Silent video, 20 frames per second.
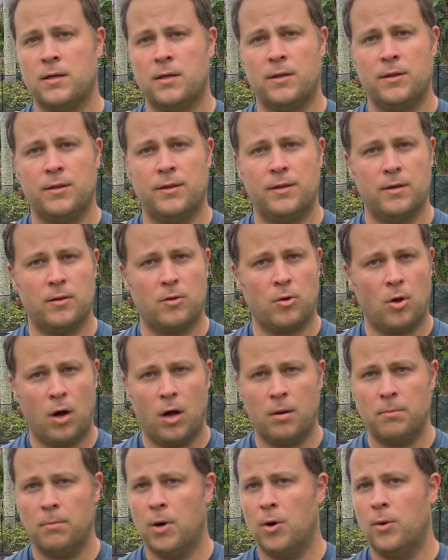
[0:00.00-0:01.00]
the lawn
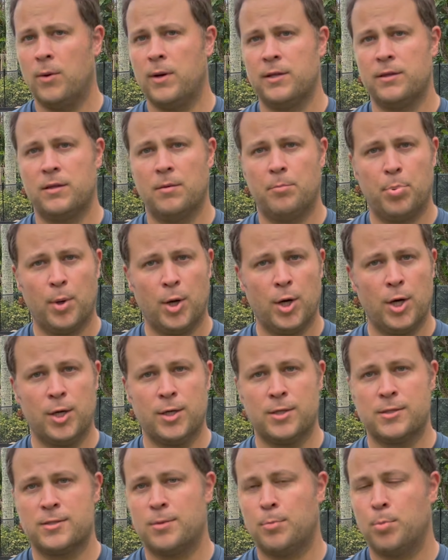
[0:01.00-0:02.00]
mowing, the
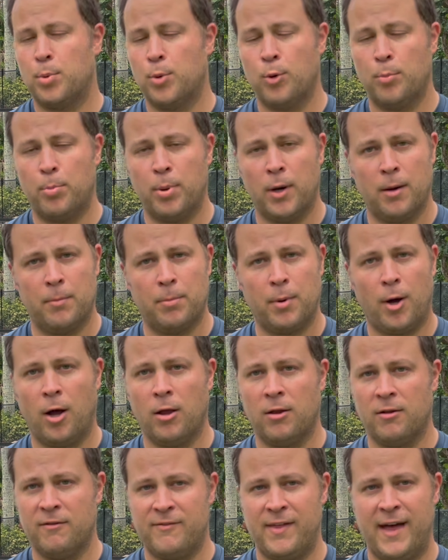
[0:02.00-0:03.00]
birds, the pool pump, all
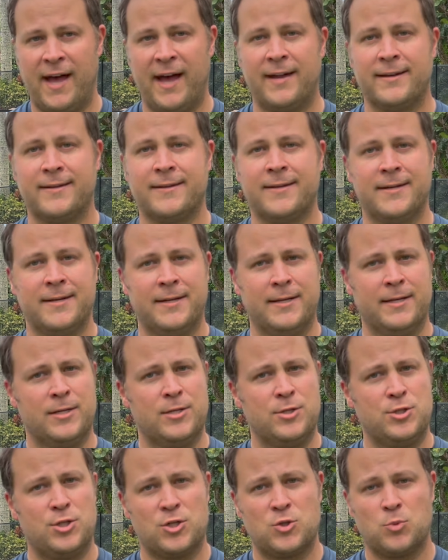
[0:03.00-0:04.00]
of that
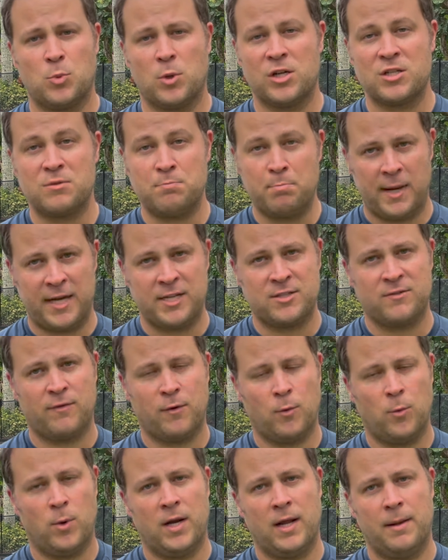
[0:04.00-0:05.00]
just works best for
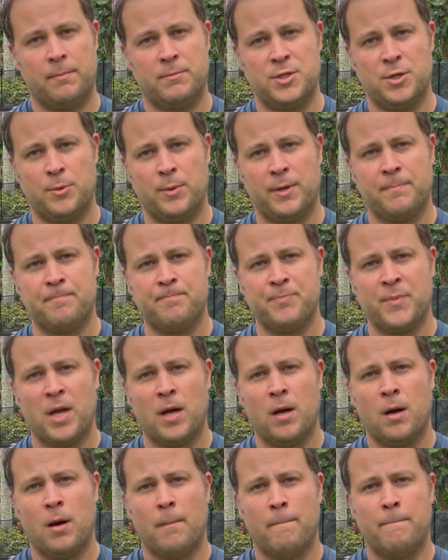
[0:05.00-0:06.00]
what I'm doing.
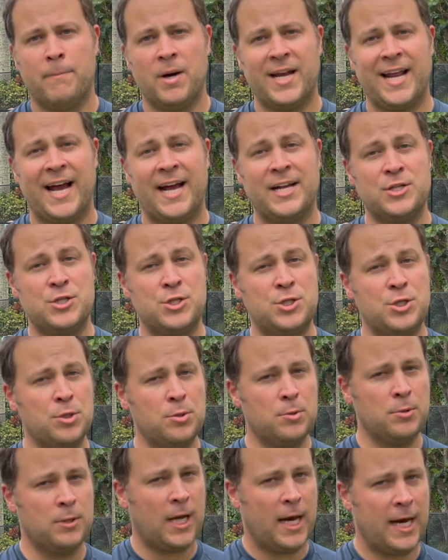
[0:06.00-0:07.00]
But I do
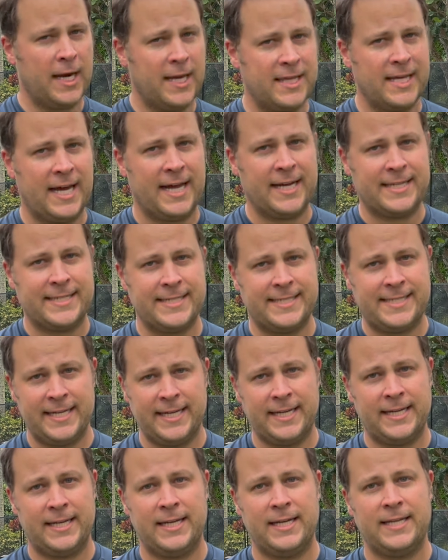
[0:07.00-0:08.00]
like that Deity